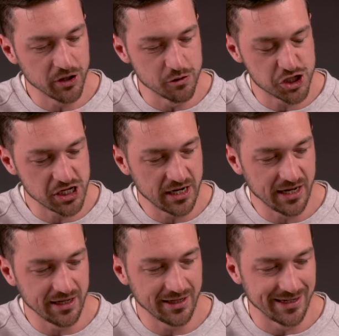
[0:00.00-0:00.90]

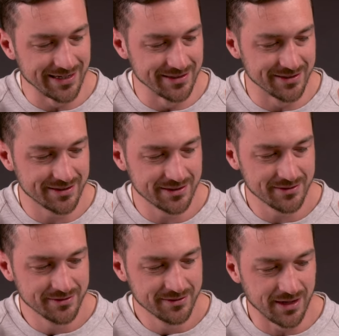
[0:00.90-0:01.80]
Yoshida is
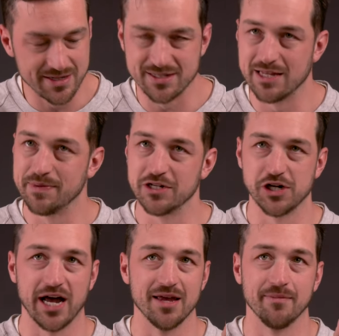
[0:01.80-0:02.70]
a sleeping
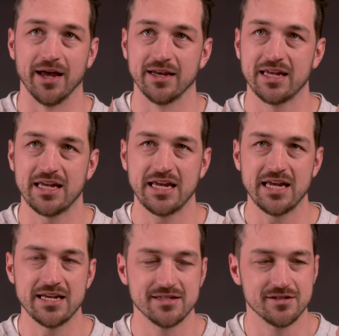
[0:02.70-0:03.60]
giant, man.
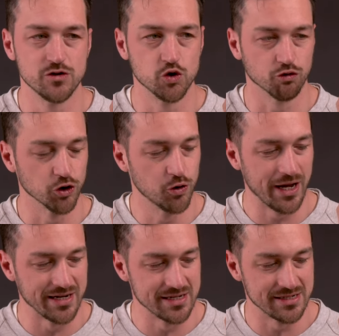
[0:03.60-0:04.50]
He drew
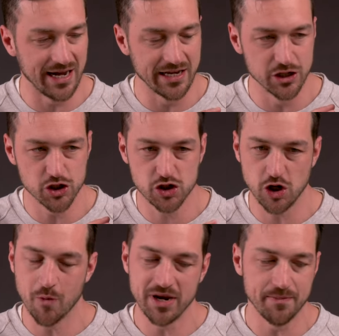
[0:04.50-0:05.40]
and designed
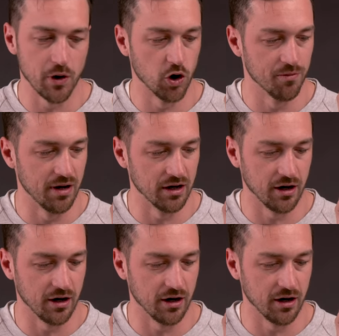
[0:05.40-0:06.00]
so many Pokemon